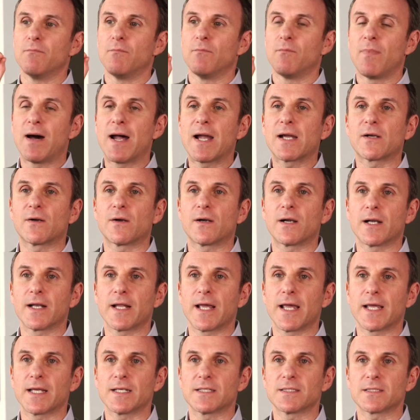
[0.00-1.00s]

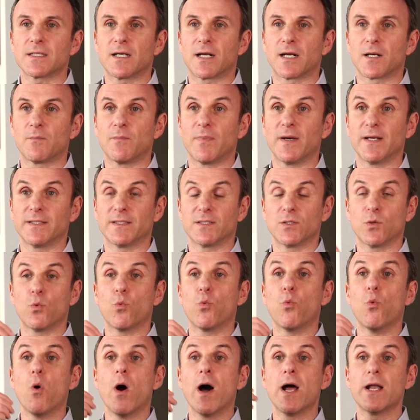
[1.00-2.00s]
microRNAs are but
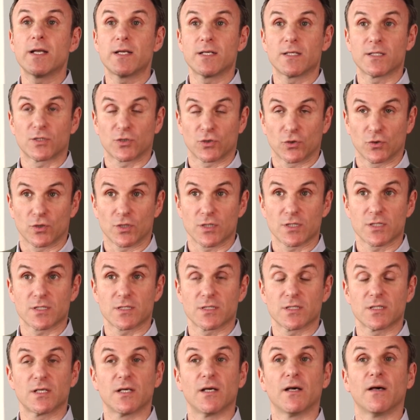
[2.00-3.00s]
one
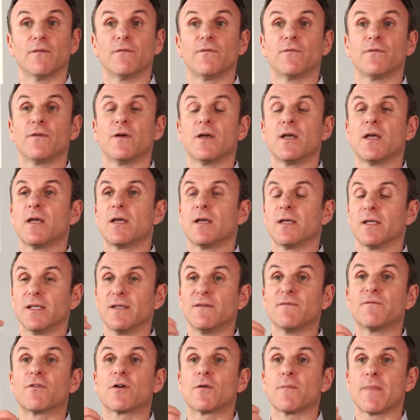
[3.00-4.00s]
source of
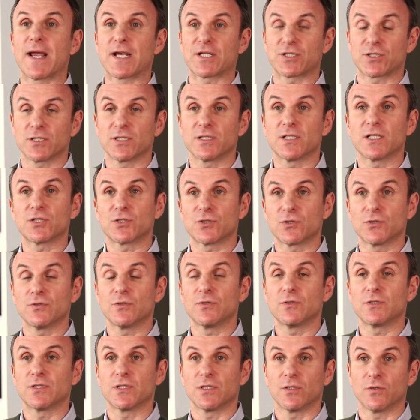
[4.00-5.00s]
information that
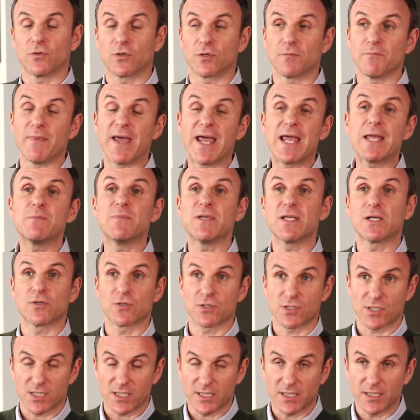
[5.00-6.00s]
should or may be
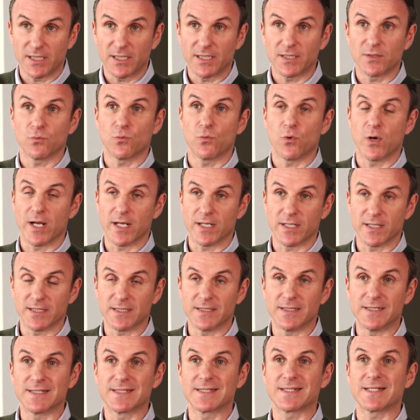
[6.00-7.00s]
considered
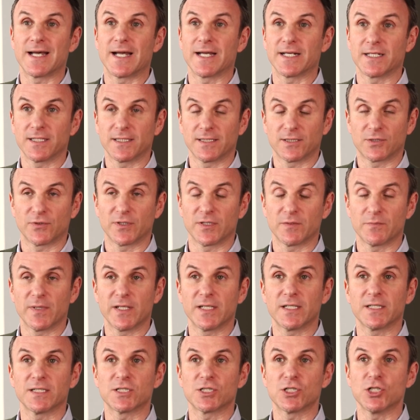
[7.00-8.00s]
when deciding
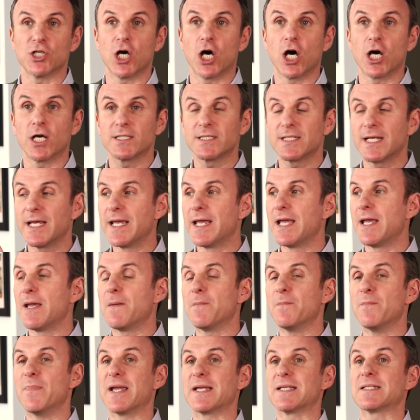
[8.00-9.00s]
treatment. It's not
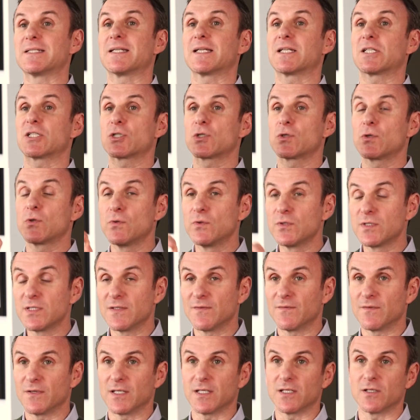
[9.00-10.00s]
based
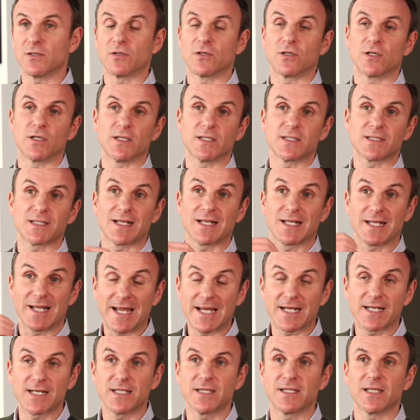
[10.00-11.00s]
exclusively, or it's
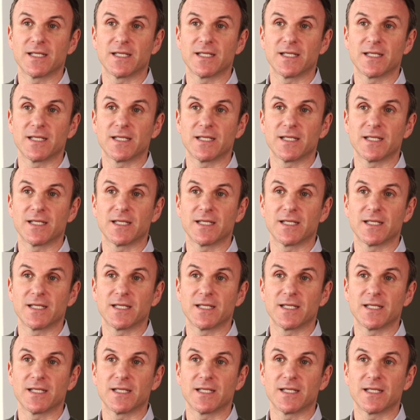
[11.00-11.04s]
unlikely